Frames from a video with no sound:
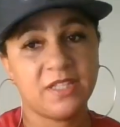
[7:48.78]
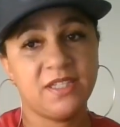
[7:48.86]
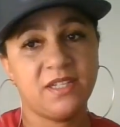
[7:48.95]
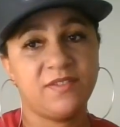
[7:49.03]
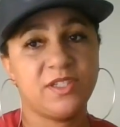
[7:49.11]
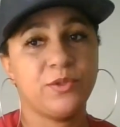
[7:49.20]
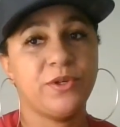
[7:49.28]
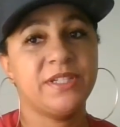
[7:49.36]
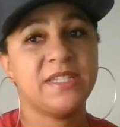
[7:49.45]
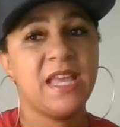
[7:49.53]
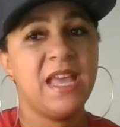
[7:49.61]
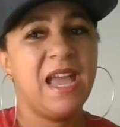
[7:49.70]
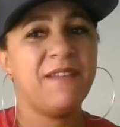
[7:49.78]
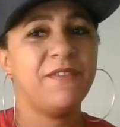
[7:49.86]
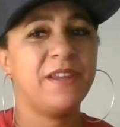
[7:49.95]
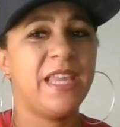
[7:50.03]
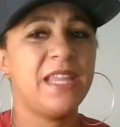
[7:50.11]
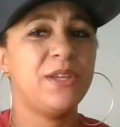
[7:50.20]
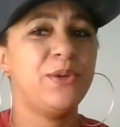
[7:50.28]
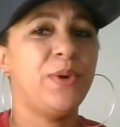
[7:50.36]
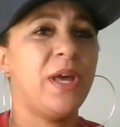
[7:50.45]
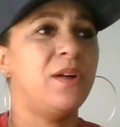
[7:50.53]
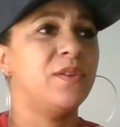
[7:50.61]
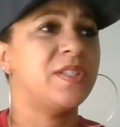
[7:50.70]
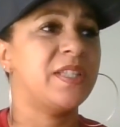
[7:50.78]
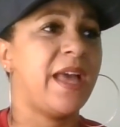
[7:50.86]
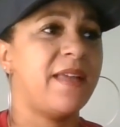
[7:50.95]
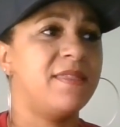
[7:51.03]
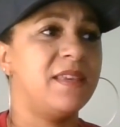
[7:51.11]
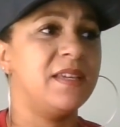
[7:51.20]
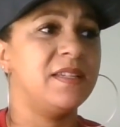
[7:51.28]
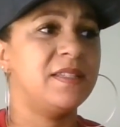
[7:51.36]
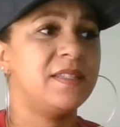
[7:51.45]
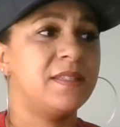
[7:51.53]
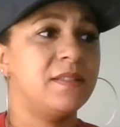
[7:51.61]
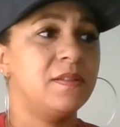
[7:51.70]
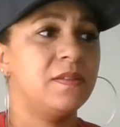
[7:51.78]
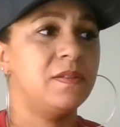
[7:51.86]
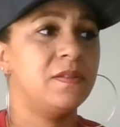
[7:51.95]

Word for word: Ten of Swords. I forget who else got this.